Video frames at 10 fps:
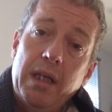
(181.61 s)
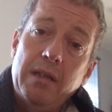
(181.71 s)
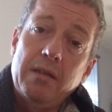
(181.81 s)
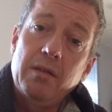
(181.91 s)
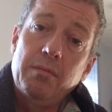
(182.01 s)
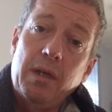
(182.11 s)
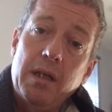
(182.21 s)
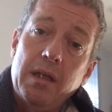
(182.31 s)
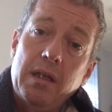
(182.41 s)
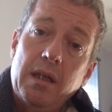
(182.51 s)
here to
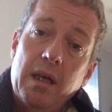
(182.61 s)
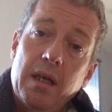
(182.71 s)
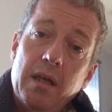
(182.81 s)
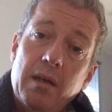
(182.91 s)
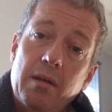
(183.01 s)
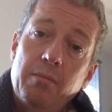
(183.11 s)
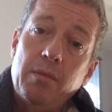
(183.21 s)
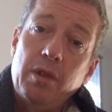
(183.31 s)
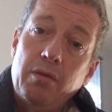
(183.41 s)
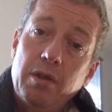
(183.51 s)
my
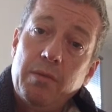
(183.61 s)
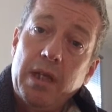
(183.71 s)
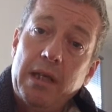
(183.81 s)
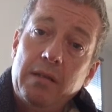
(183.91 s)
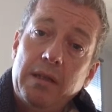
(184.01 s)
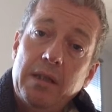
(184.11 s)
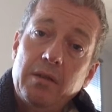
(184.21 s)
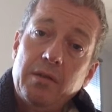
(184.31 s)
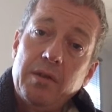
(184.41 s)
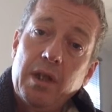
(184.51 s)
YouTube channel,
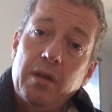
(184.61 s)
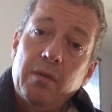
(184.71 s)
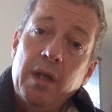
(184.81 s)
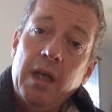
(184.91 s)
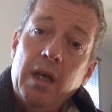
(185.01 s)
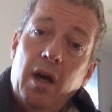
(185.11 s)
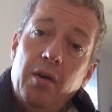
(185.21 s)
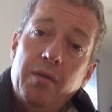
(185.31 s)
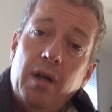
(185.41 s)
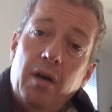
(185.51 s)
and also
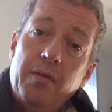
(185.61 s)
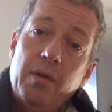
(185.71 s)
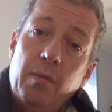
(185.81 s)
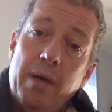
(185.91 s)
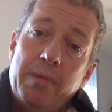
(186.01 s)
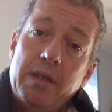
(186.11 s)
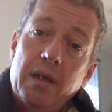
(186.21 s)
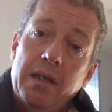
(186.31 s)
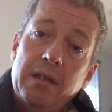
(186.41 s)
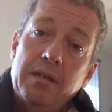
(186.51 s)
on the
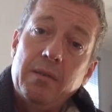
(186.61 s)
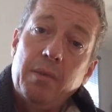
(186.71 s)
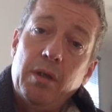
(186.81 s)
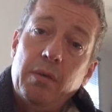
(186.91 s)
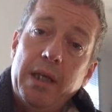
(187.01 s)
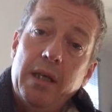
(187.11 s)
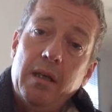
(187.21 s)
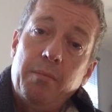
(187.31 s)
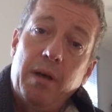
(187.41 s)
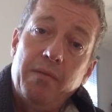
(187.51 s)
website there's a blue
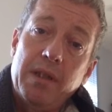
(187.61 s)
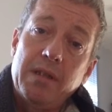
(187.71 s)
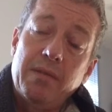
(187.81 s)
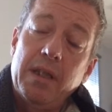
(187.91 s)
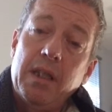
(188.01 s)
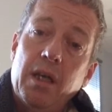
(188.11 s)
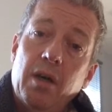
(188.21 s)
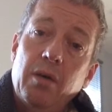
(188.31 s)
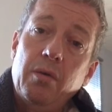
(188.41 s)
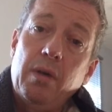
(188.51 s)
link above this
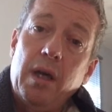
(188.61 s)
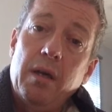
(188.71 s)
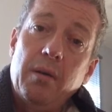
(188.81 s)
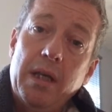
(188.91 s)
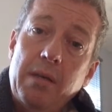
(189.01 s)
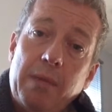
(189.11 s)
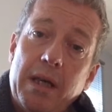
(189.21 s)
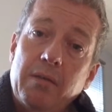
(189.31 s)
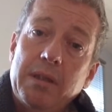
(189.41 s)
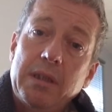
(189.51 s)
video,
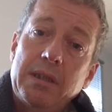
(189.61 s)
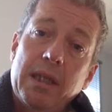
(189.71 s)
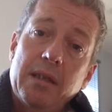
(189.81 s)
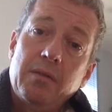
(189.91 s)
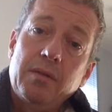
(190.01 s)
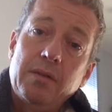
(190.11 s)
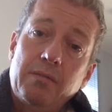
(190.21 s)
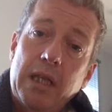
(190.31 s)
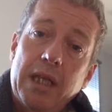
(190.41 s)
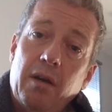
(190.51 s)
email details. You
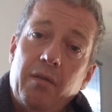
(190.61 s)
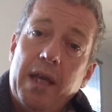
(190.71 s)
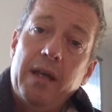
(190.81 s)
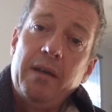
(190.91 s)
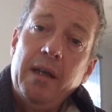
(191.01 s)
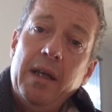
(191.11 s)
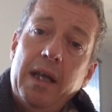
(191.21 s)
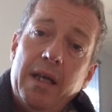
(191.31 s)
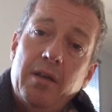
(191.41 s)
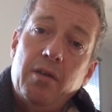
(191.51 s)
can click on that,
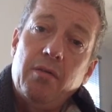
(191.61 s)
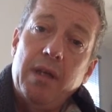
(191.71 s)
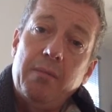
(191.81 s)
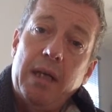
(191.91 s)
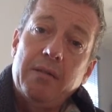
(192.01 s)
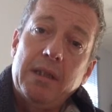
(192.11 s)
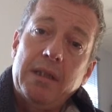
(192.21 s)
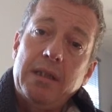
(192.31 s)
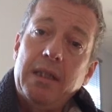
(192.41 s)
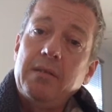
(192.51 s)
add in your email
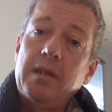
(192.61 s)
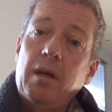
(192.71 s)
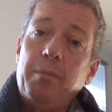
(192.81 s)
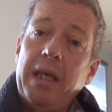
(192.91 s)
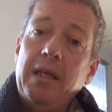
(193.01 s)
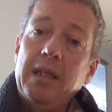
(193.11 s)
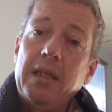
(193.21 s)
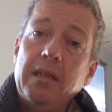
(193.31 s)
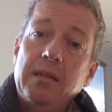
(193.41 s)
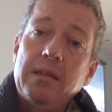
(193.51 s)
details, and I'll ping
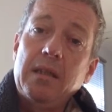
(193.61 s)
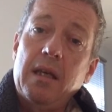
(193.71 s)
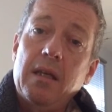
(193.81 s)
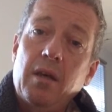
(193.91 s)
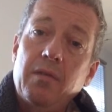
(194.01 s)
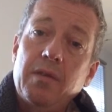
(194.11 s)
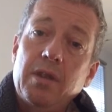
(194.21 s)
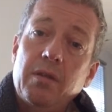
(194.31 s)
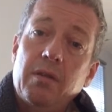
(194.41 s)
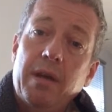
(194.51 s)
these over
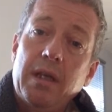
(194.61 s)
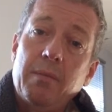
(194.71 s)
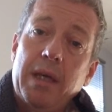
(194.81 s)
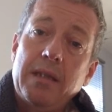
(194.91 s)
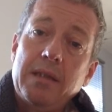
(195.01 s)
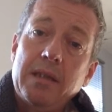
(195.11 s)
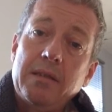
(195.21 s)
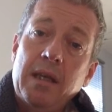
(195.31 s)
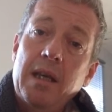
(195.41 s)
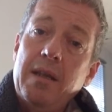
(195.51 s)
to you on a regular
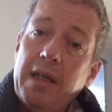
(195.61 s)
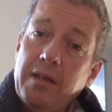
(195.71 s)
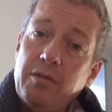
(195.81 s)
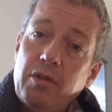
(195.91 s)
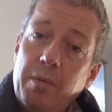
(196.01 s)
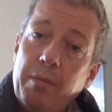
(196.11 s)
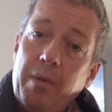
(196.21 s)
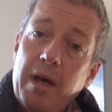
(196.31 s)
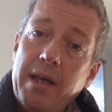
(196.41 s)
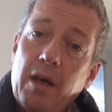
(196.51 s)
basis. Thanks for dropping
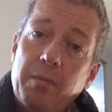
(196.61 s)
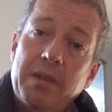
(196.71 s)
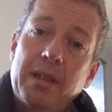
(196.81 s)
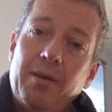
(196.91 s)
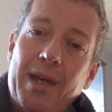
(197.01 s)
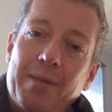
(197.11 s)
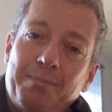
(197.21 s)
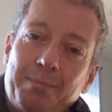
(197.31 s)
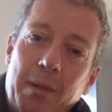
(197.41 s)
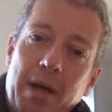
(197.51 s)
by. Hope to see you again.
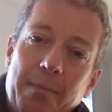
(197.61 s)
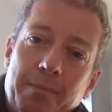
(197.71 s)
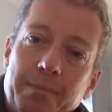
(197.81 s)
Bye bye.